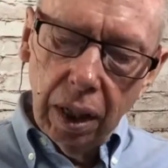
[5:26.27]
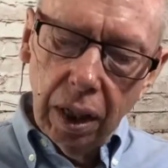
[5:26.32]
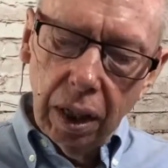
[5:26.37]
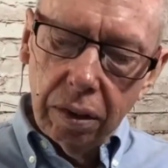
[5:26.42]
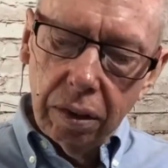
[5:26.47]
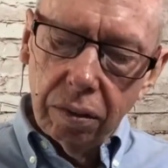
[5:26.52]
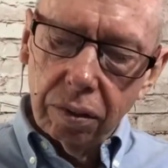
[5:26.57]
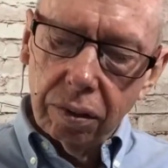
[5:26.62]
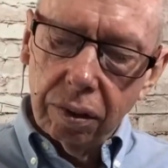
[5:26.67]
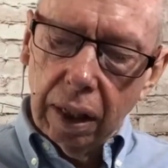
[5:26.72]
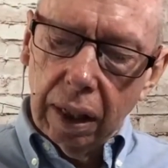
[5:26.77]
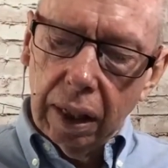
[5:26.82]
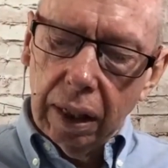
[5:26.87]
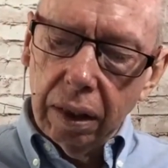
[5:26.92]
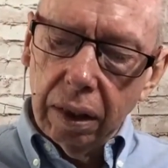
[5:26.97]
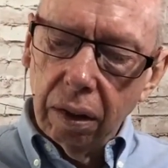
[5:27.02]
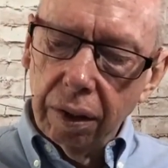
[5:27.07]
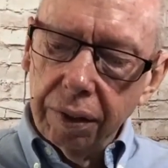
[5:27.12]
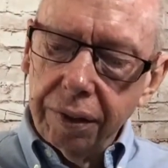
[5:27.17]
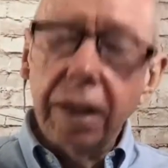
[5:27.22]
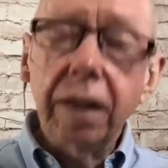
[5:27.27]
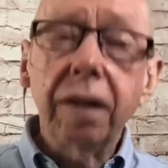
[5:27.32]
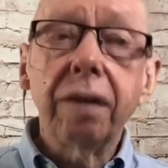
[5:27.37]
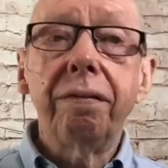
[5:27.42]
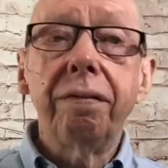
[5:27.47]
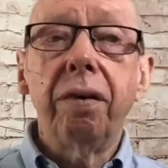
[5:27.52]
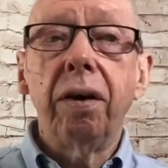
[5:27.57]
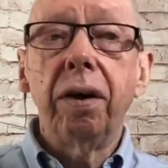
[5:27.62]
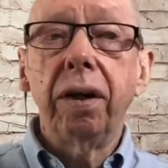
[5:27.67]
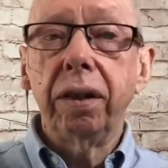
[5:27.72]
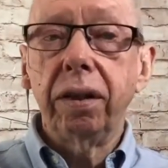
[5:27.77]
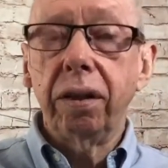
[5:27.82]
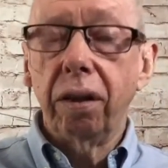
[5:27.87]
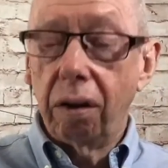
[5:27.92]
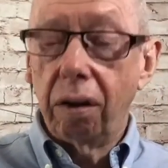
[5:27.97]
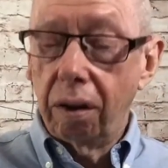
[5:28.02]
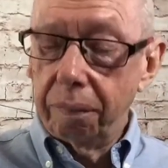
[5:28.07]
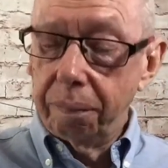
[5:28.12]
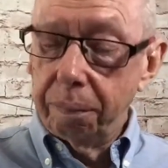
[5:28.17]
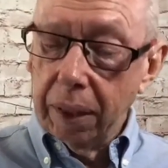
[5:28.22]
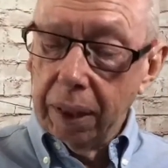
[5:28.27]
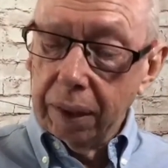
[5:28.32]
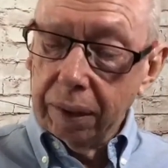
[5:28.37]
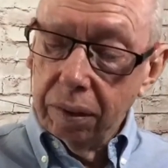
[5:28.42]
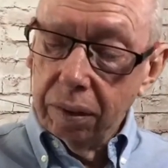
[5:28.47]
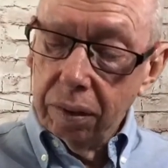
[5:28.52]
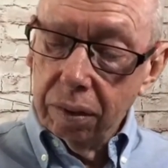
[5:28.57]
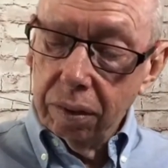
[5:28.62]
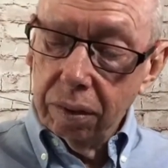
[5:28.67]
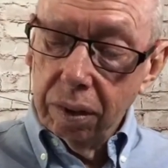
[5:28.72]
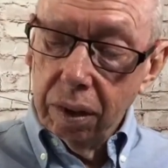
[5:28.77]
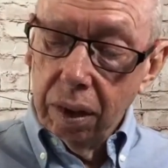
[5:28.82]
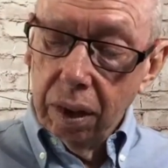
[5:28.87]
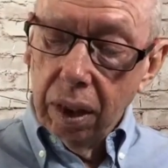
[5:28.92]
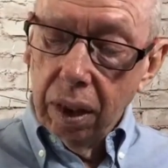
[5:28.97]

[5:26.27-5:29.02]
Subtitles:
You say identifying the hot buttons,